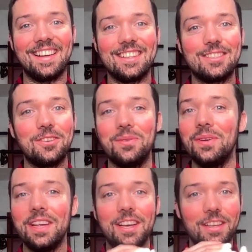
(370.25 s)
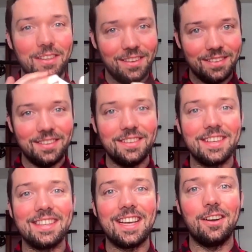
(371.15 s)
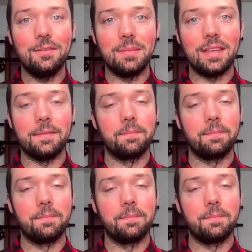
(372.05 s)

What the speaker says: So you could tell me.